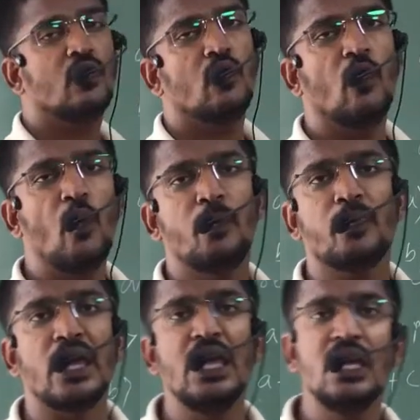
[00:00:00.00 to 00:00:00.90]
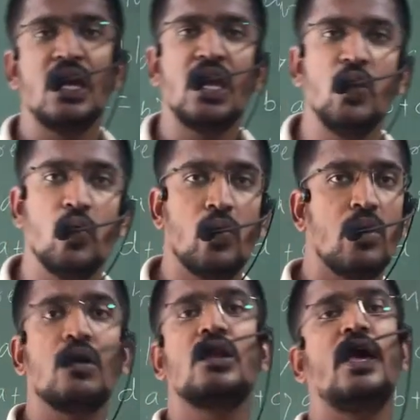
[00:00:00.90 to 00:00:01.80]

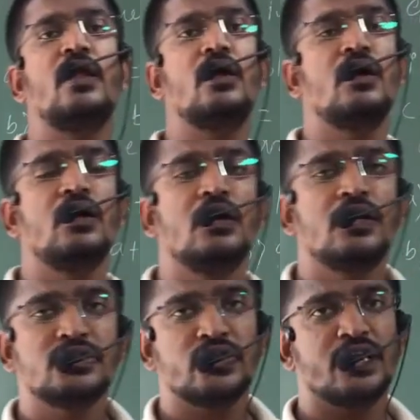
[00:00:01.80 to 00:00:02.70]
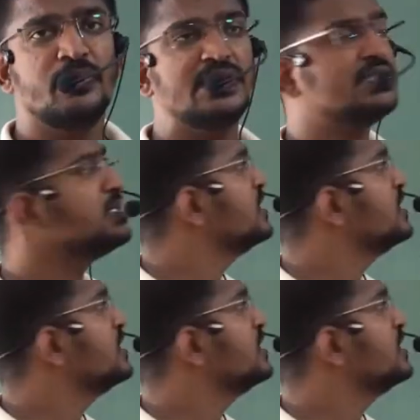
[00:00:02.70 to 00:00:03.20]
OPQ. Clear? So that means